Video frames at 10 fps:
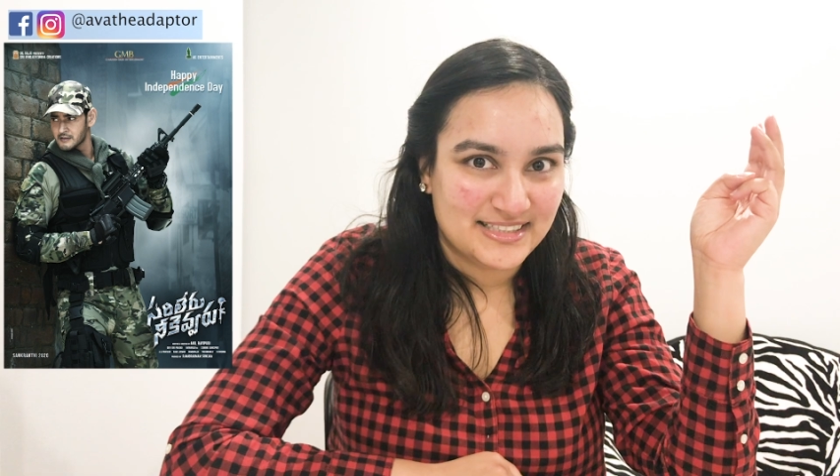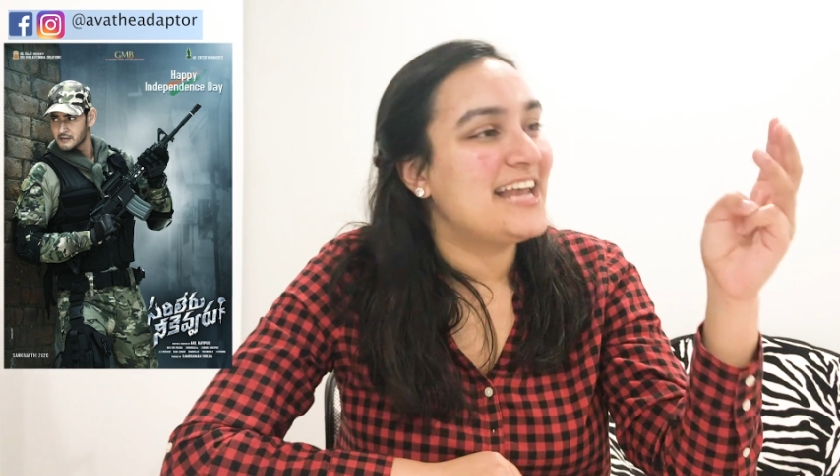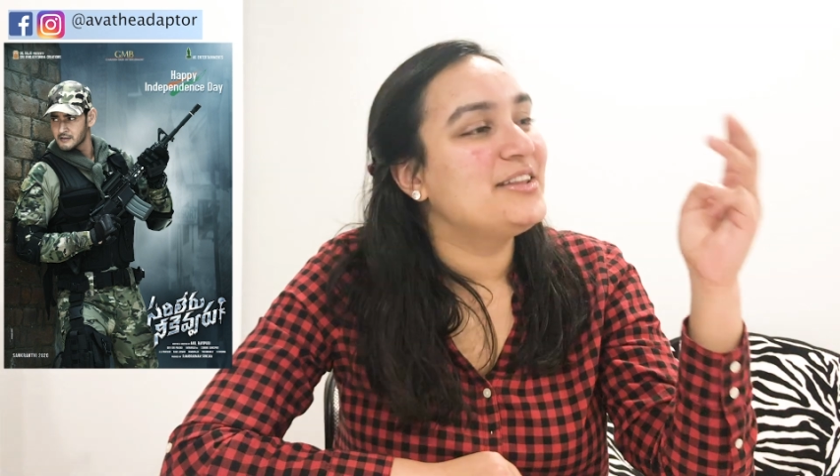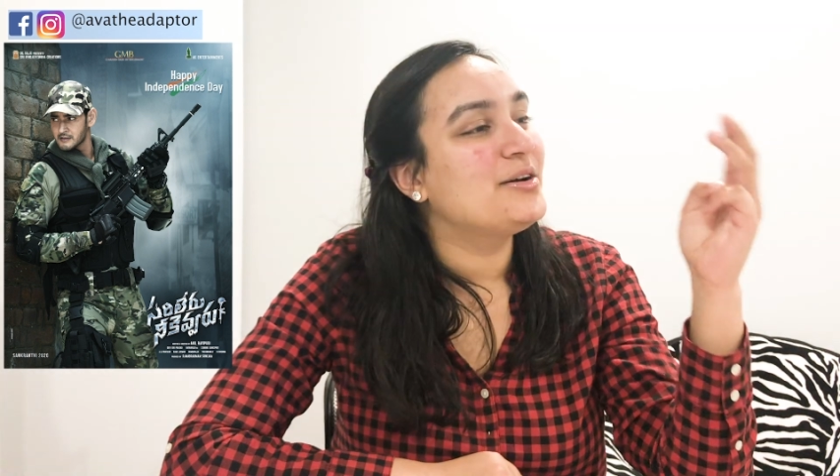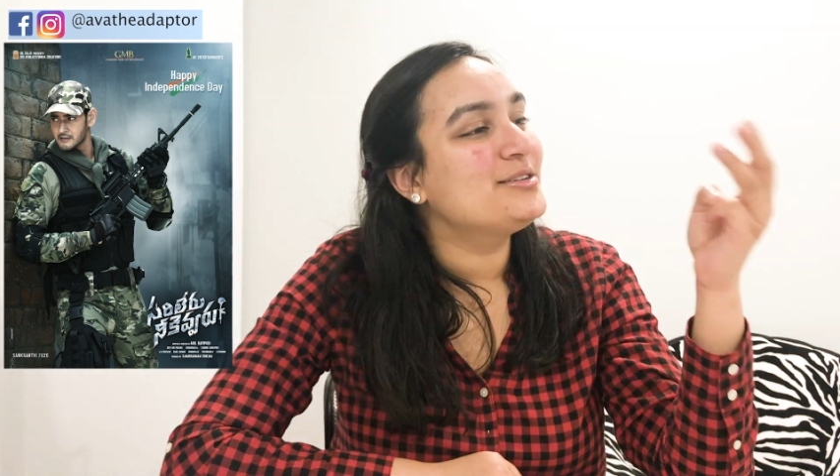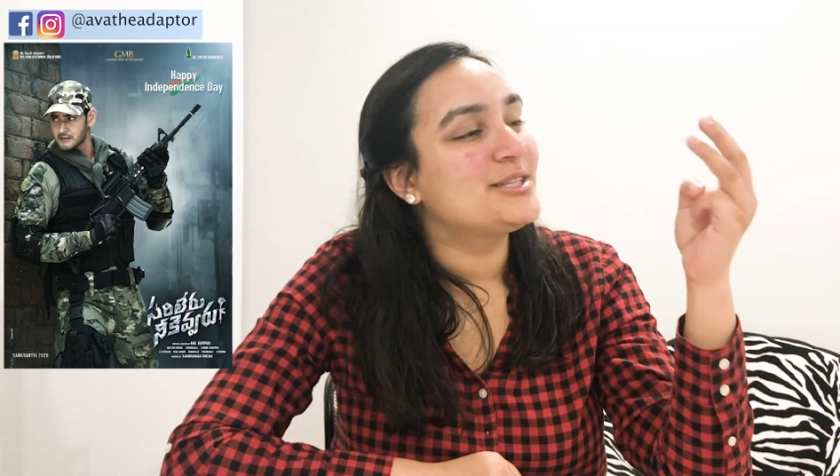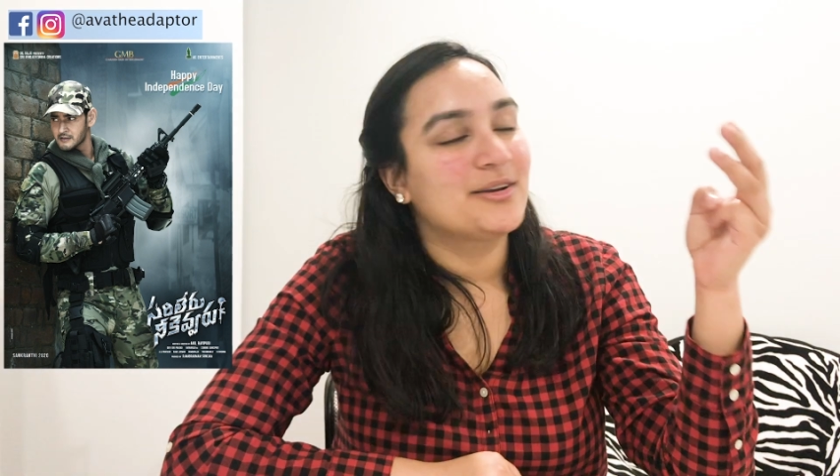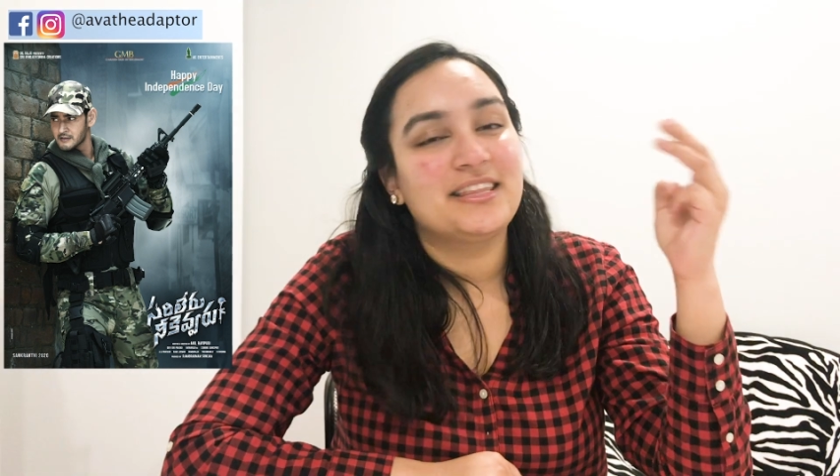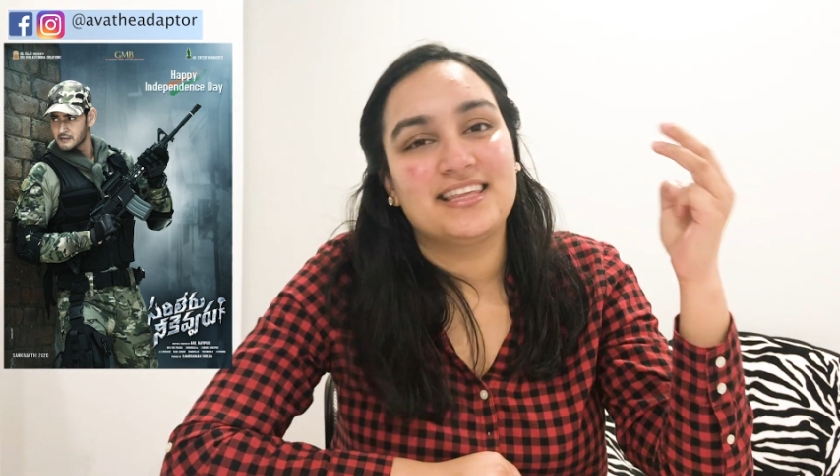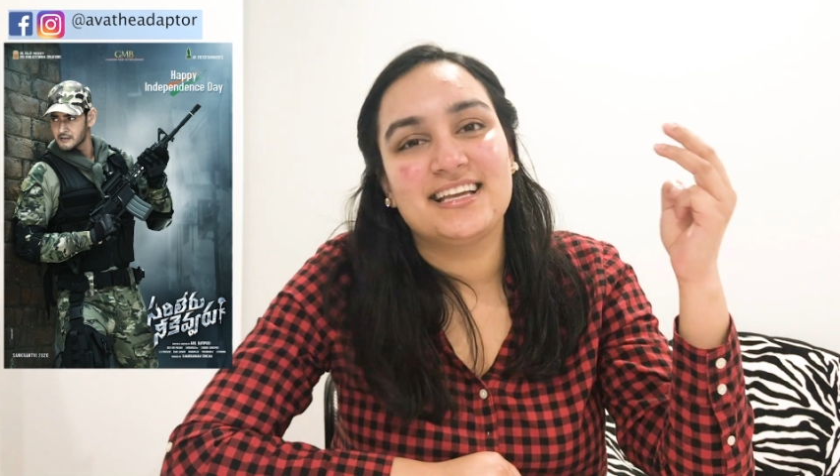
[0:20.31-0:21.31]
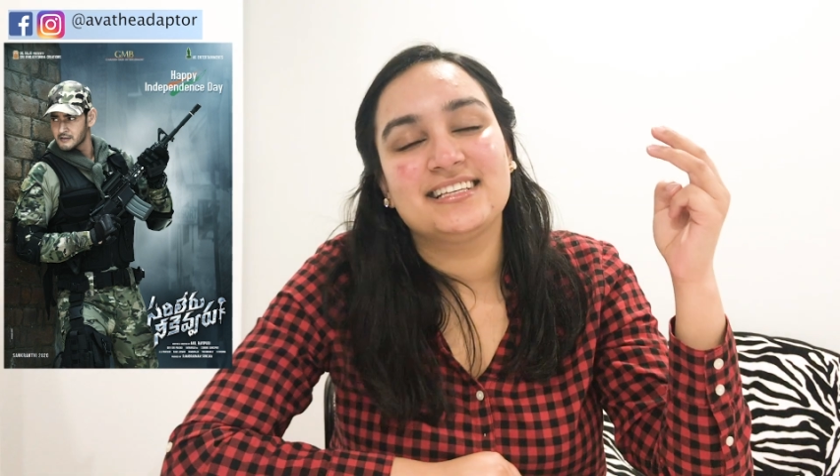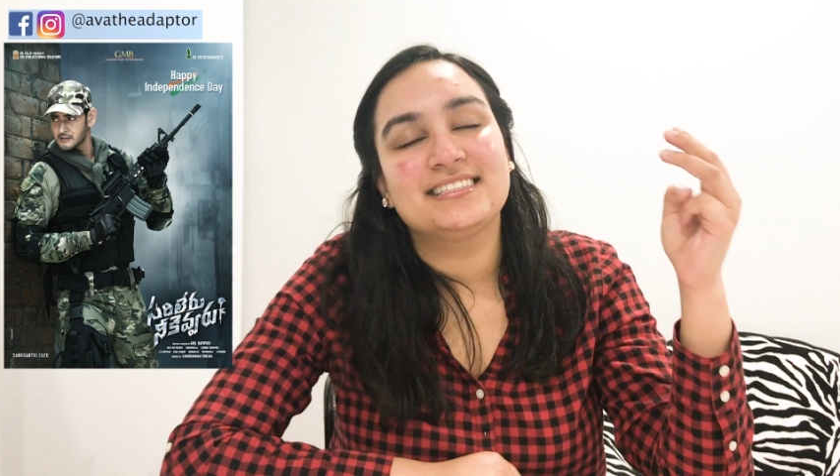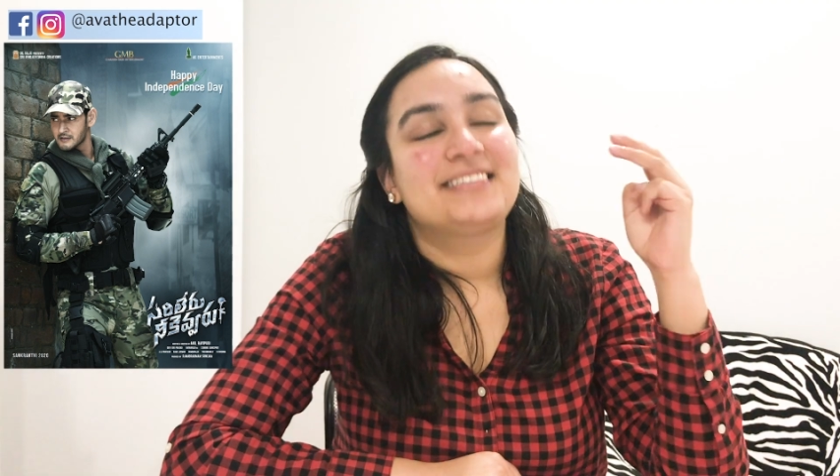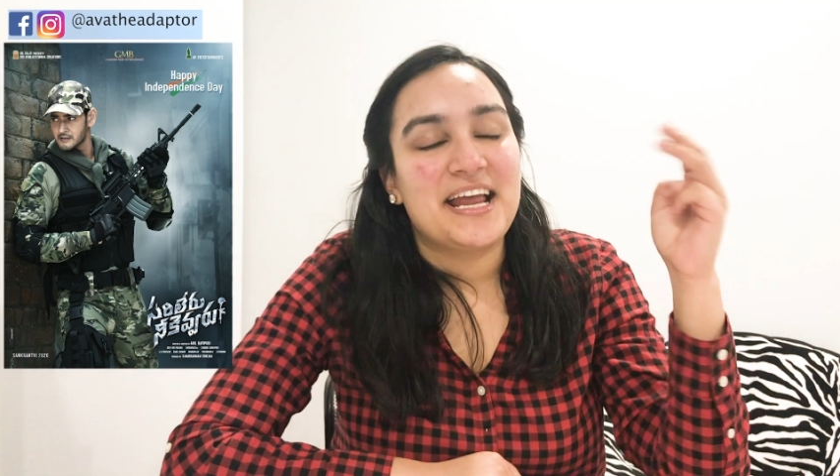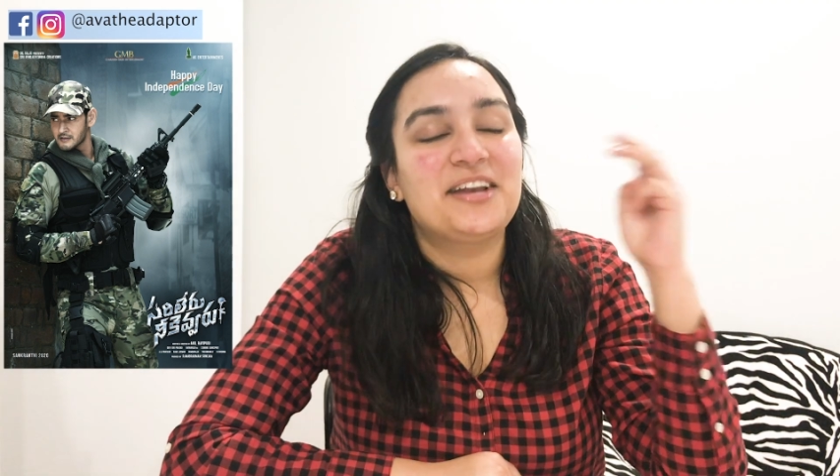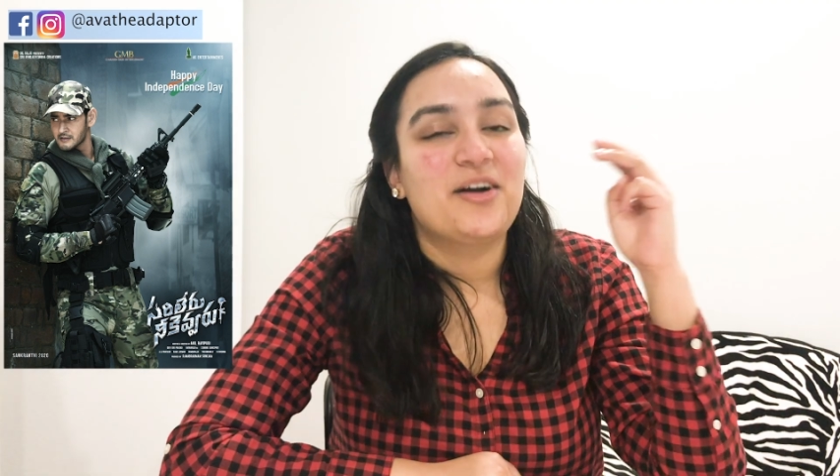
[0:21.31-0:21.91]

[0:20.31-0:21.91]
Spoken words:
And those 3 things stayed